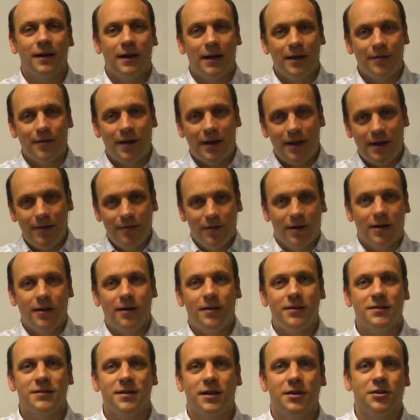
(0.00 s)
and then in the
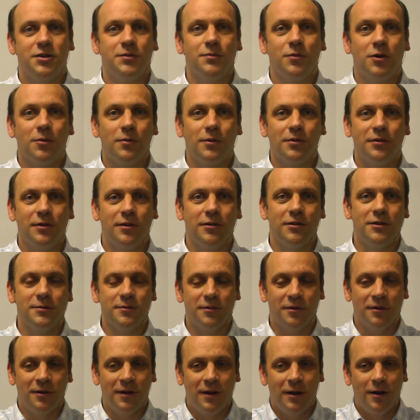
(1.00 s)
class session, what we'll do is
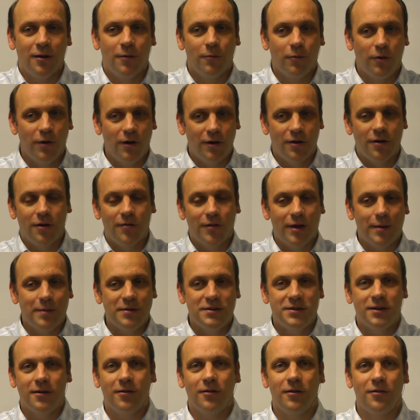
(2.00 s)
we'll work on that
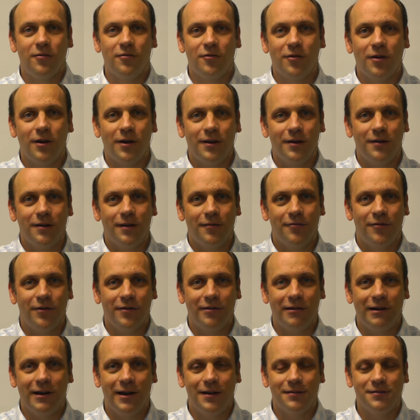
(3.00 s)
material and try and
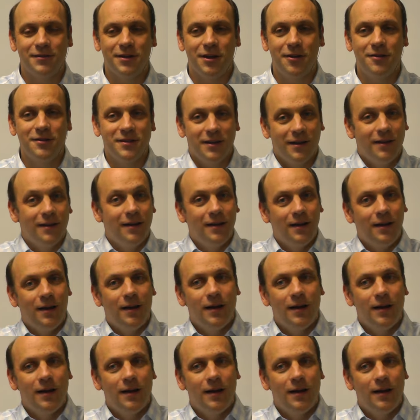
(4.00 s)
figure out how to use it.